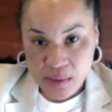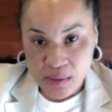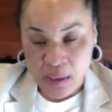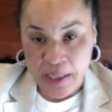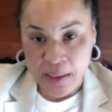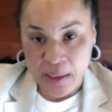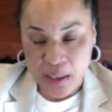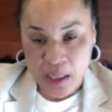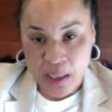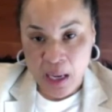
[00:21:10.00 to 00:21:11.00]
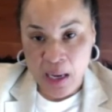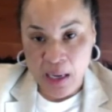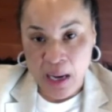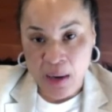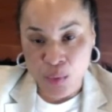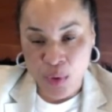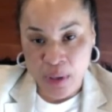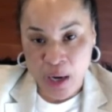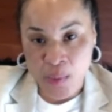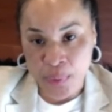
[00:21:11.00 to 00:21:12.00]
Like, I, I
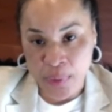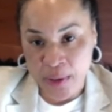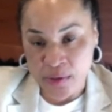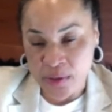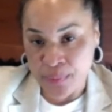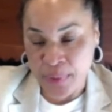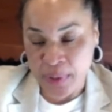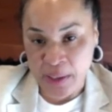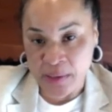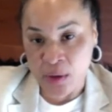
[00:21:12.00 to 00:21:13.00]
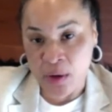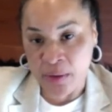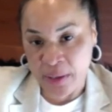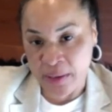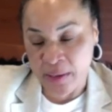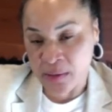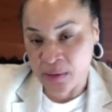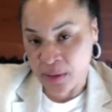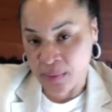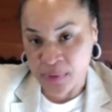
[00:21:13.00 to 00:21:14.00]
want our players to be as authentic to
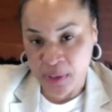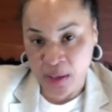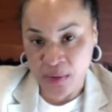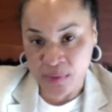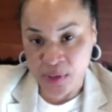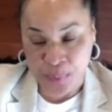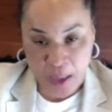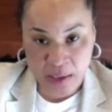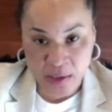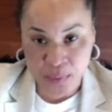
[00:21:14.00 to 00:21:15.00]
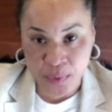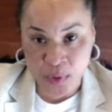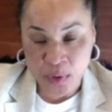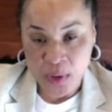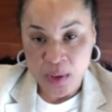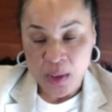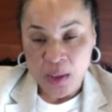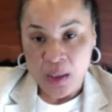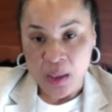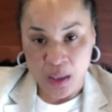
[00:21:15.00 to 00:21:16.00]
themselves as possible.
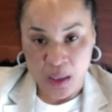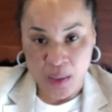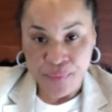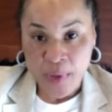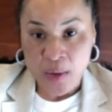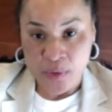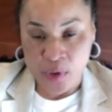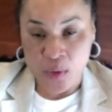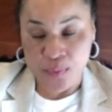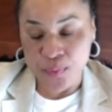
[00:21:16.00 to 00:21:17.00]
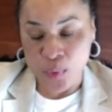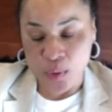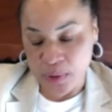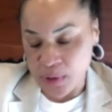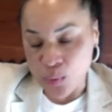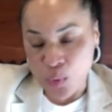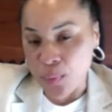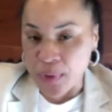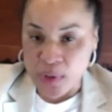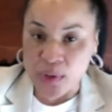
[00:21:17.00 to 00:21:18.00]
Um, so, well, this is what
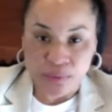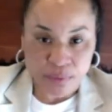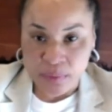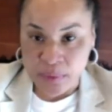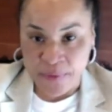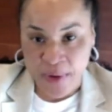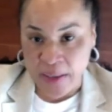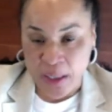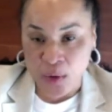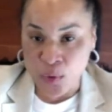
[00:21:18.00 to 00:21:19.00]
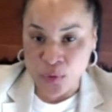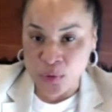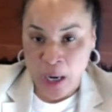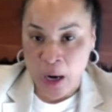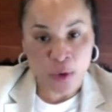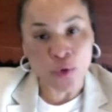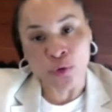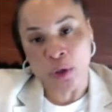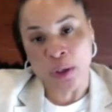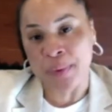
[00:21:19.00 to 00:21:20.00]
we do to find out who's
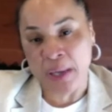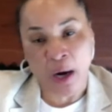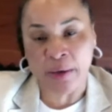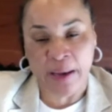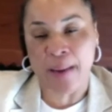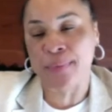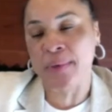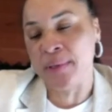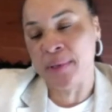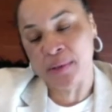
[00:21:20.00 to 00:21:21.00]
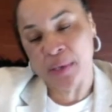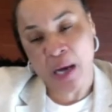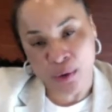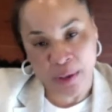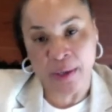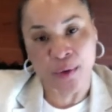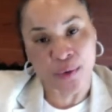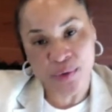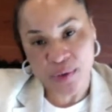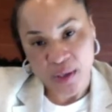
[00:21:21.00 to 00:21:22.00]
who's going to be our captains, our
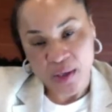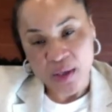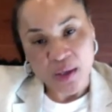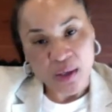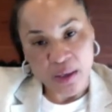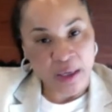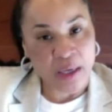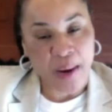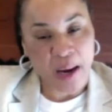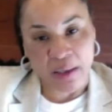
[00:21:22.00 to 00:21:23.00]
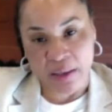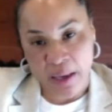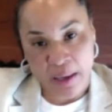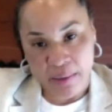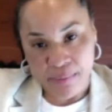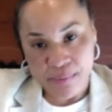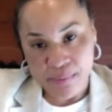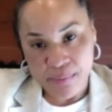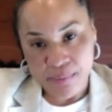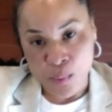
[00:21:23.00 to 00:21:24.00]
leaders. Anybody that
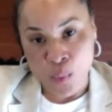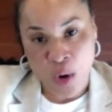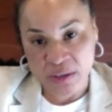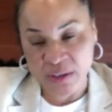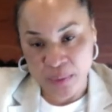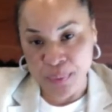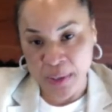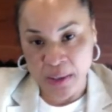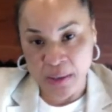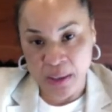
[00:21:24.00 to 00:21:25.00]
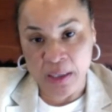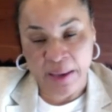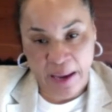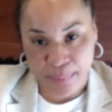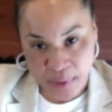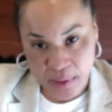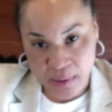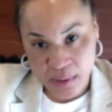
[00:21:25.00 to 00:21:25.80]
wants to be a captain